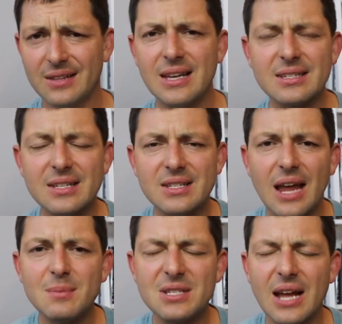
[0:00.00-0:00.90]
That's the
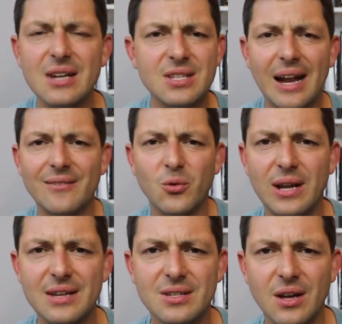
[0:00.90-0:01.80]
same stage that everyone
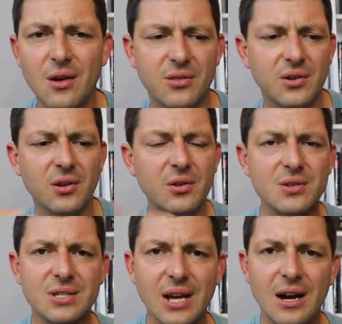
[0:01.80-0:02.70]
has to go through. You're
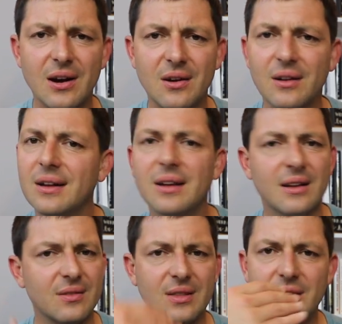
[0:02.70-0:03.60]
scared,
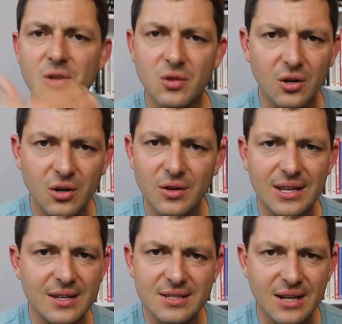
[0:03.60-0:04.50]
then you learn
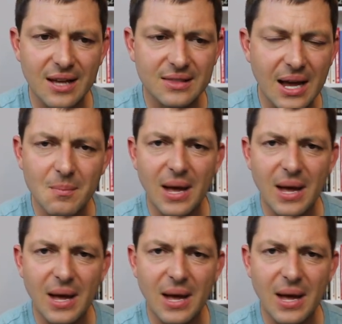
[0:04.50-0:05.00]
that it's not that